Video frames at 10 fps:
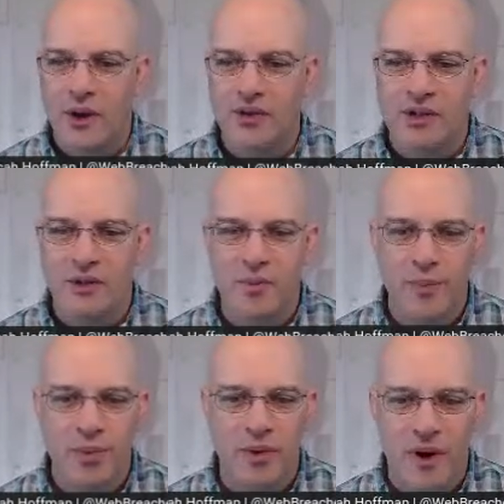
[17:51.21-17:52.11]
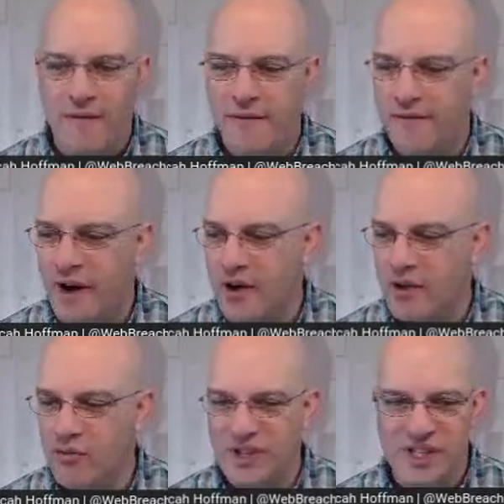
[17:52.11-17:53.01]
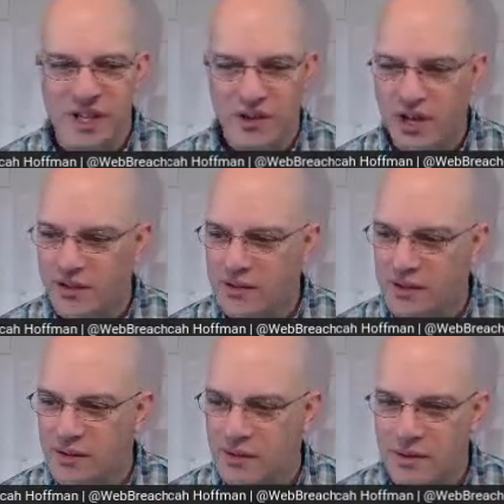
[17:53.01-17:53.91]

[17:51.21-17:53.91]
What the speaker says: OSINT people are very resilient